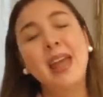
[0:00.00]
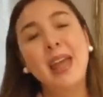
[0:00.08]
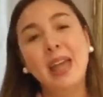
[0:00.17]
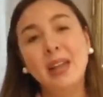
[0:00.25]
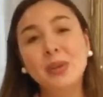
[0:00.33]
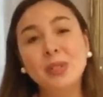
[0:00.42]

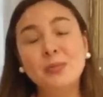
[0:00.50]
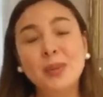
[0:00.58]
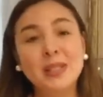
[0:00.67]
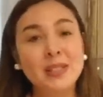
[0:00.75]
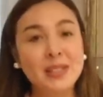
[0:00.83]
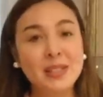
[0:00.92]
and those
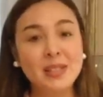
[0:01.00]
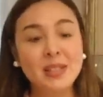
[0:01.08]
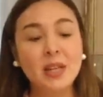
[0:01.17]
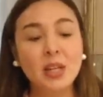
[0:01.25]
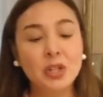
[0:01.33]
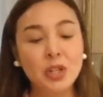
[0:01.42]
businesses that
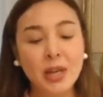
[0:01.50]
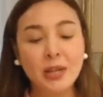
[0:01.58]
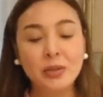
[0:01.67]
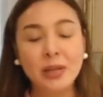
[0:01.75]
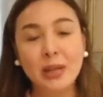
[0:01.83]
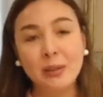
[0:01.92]
are trying
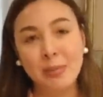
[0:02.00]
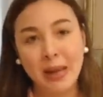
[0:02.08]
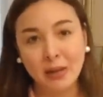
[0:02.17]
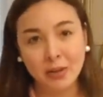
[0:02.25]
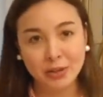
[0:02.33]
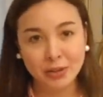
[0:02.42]
to get
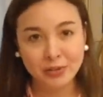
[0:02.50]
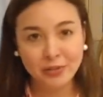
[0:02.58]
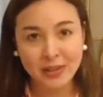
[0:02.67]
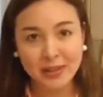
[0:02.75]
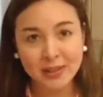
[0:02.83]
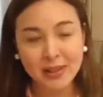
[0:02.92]
back on their
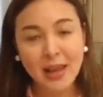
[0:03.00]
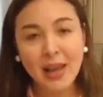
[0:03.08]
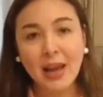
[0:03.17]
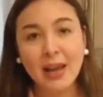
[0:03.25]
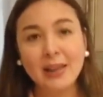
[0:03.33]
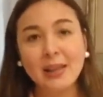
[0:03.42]
feet.
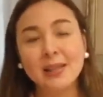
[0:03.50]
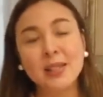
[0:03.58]
I think it's